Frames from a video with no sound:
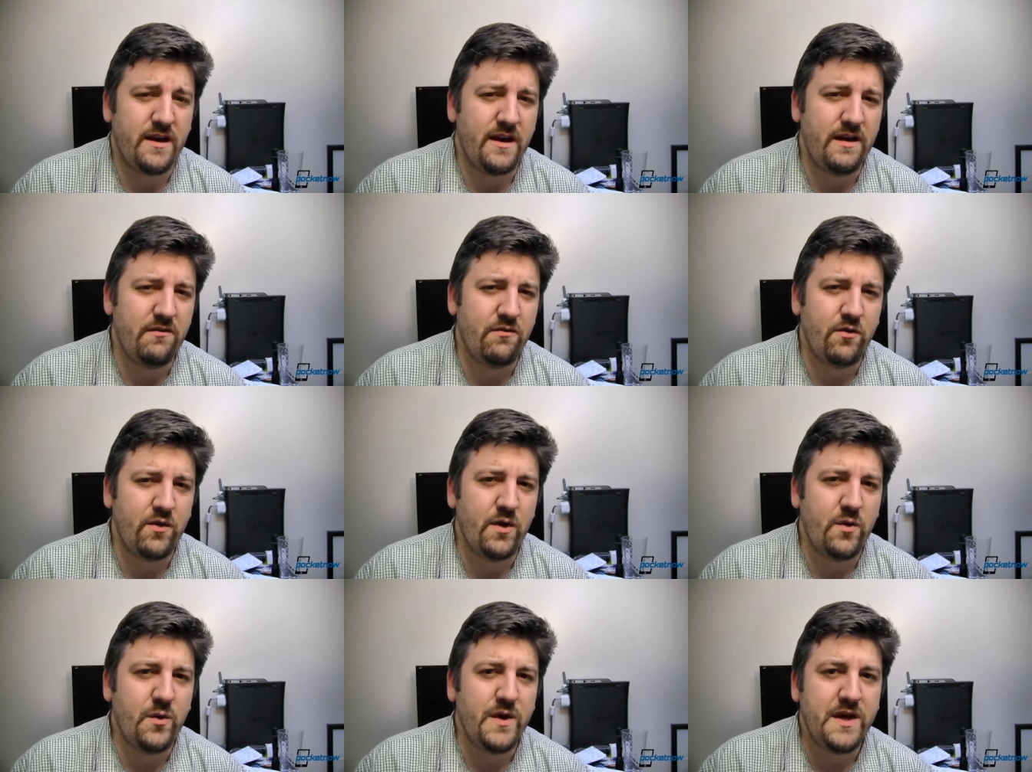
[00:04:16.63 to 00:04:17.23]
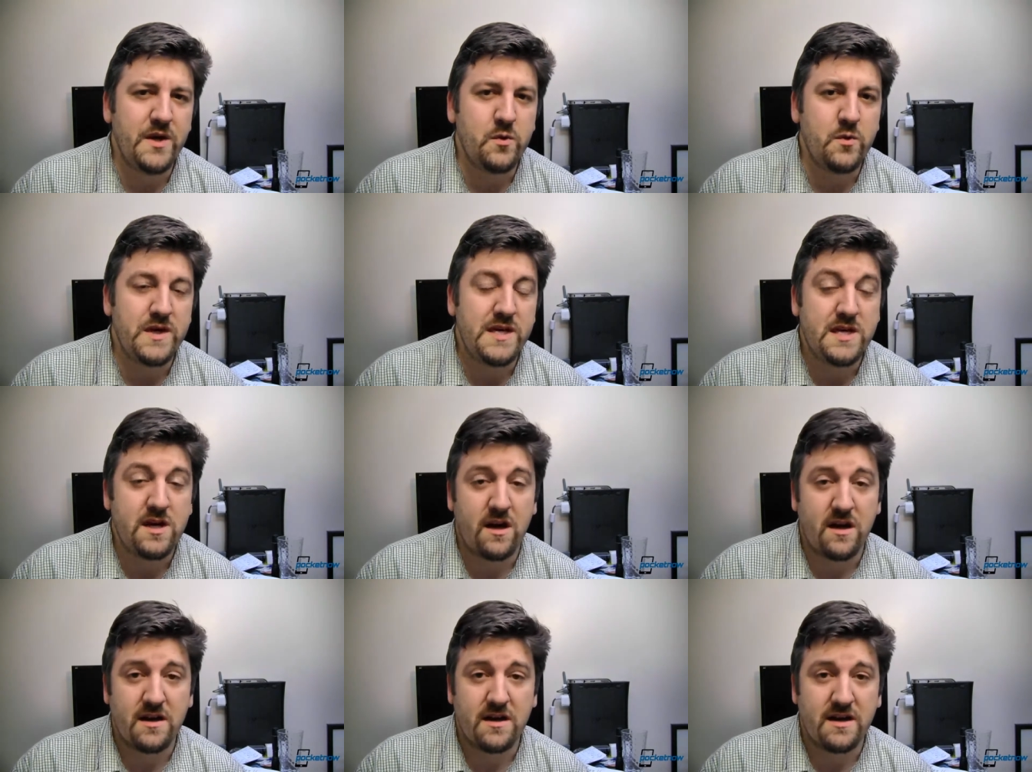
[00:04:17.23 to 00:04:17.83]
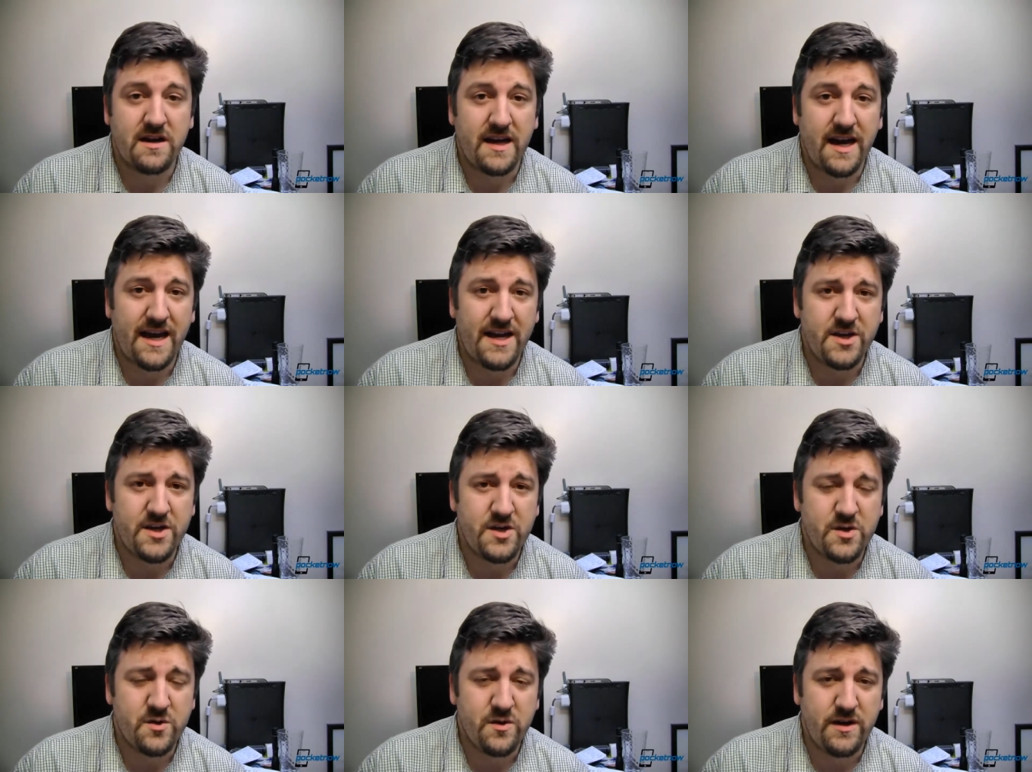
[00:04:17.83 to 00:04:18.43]
Every week we talk
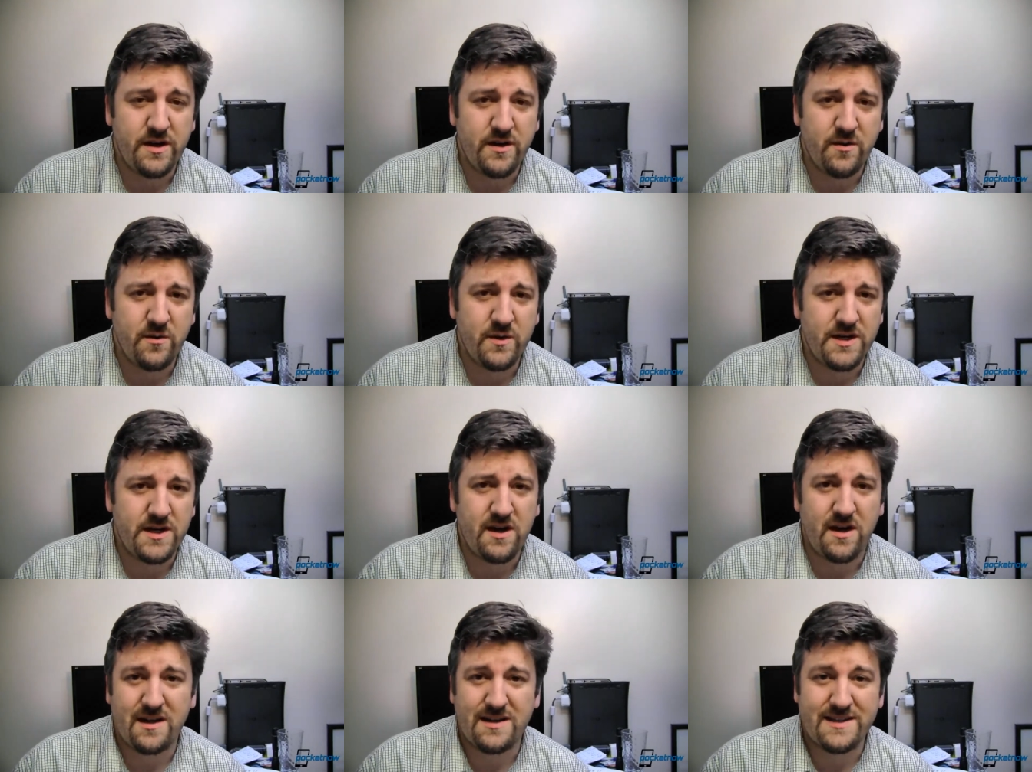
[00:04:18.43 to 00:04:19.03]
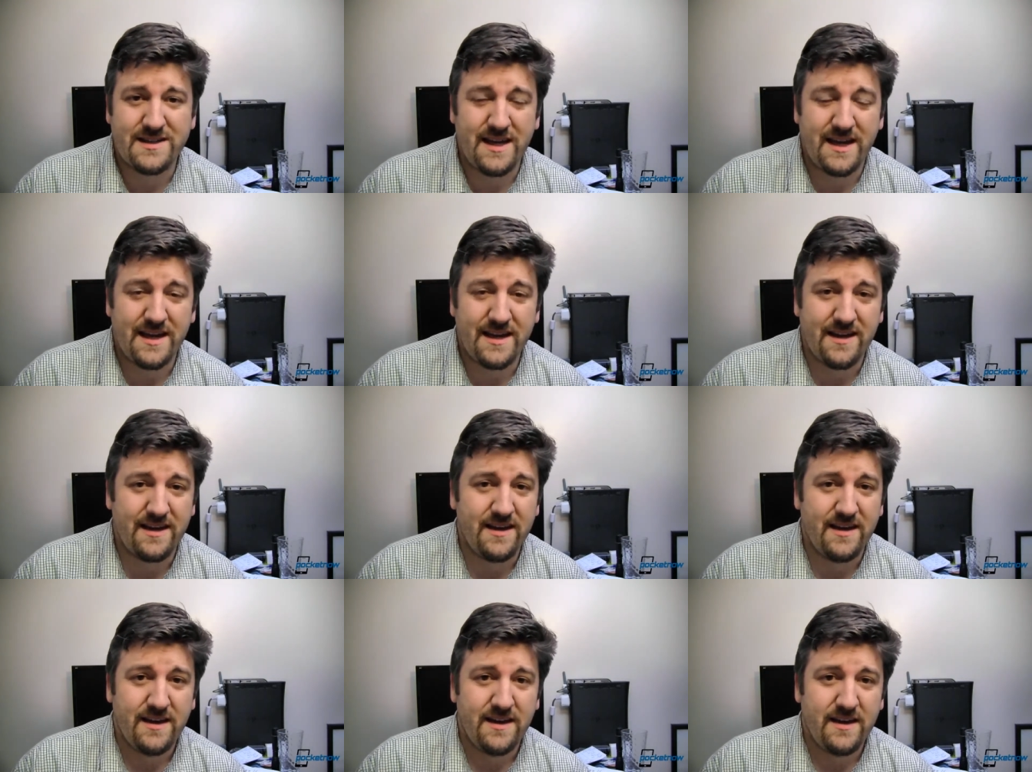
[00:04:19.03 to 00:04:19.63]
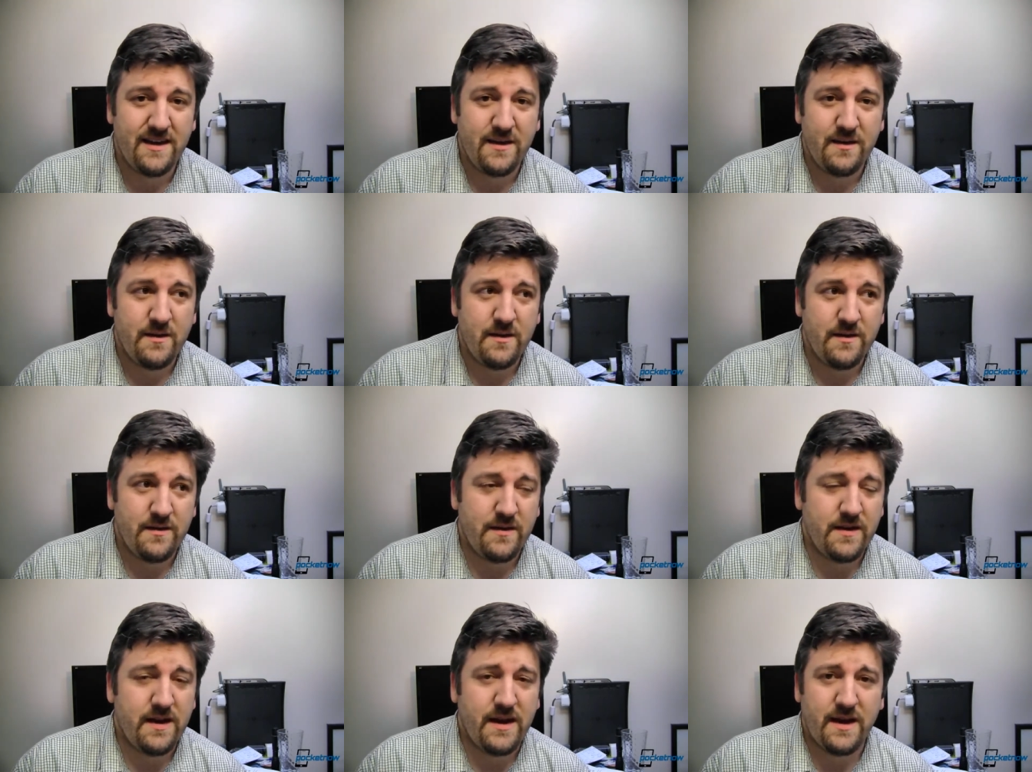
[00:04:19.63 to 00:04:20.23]
gadgetry, we talk tech,
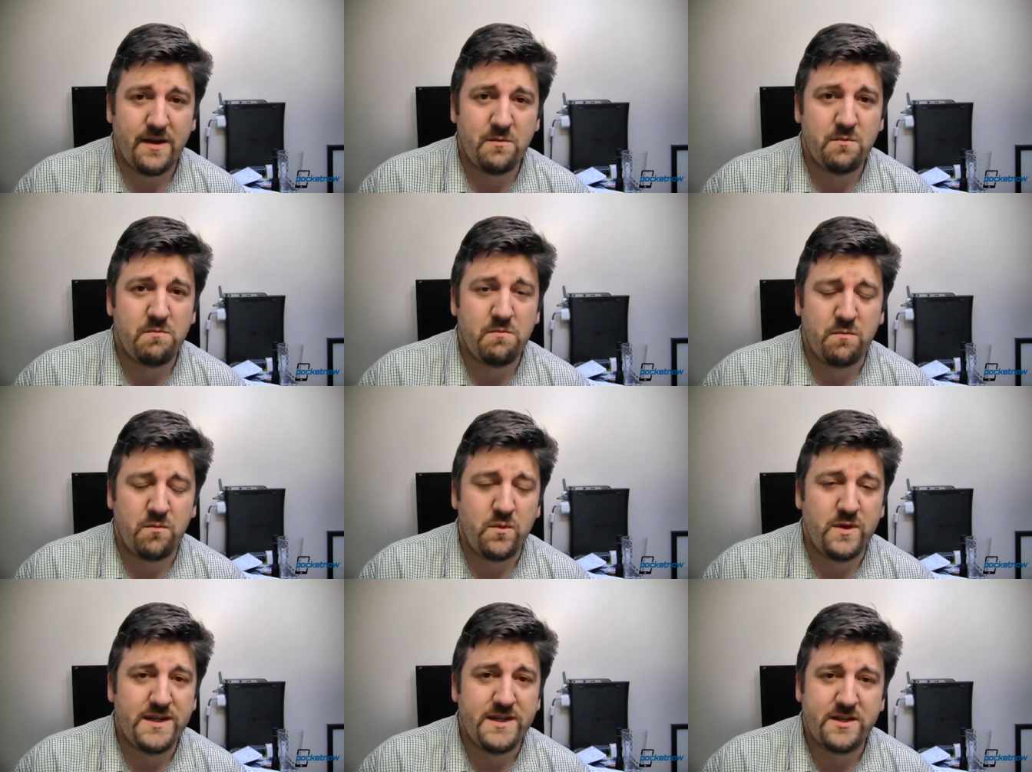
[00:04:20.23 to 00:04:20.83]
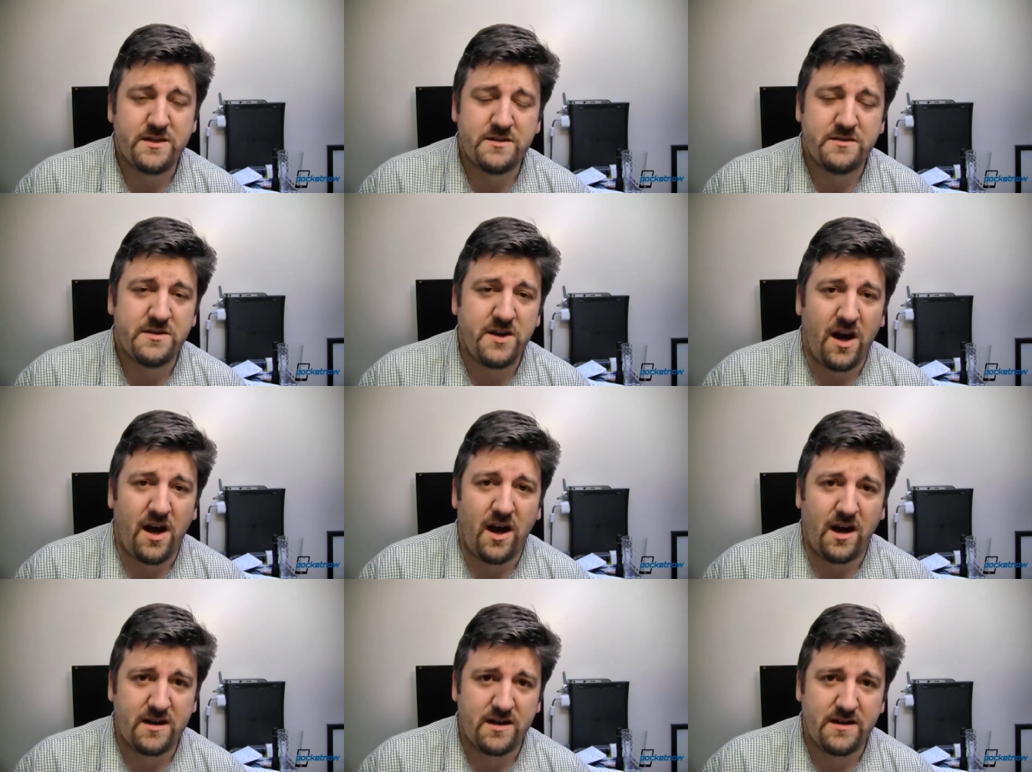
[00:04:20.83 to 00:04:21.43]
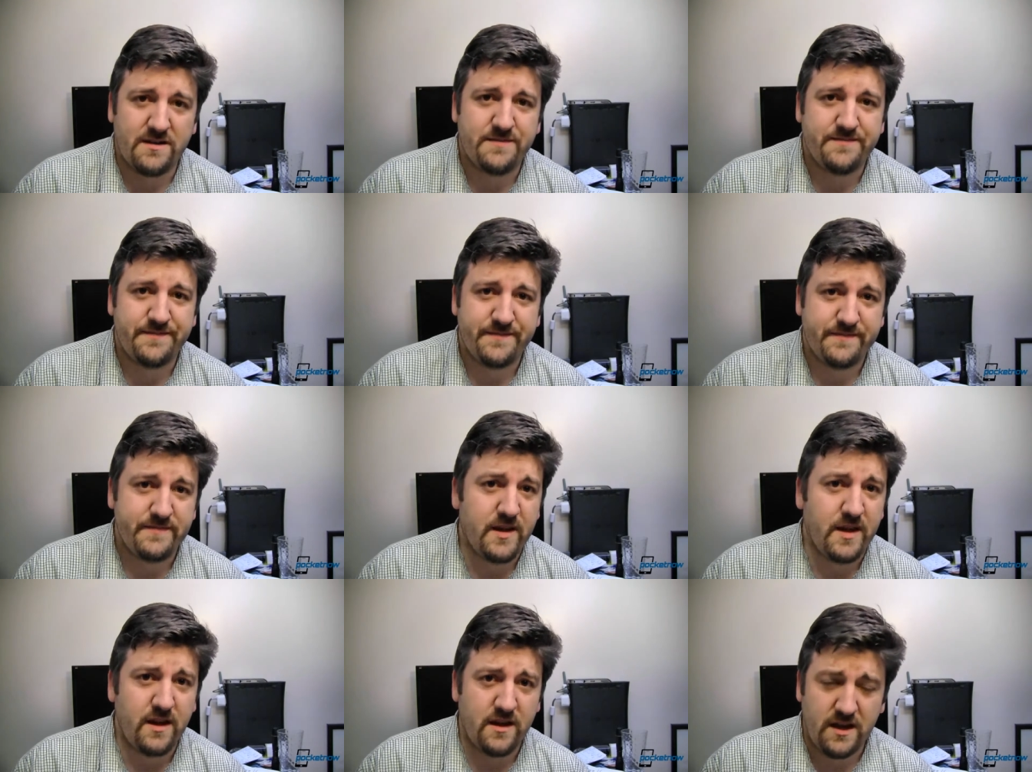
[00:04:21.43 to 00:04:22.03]
and we just talk
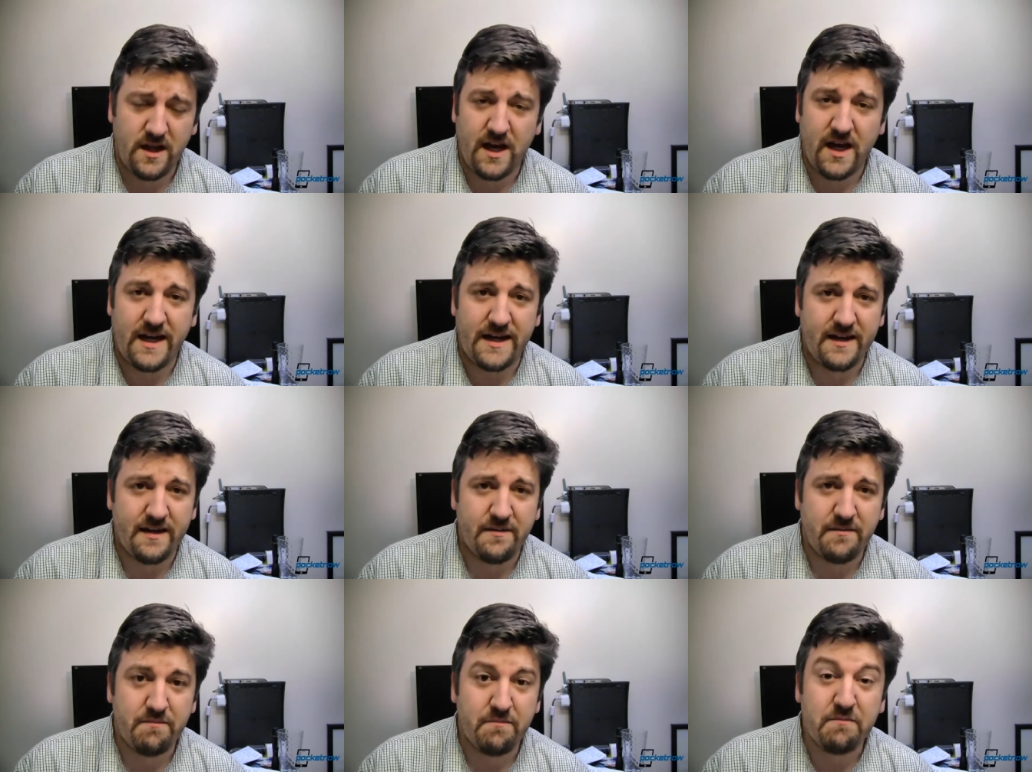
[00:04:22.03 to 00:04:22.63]
a lot.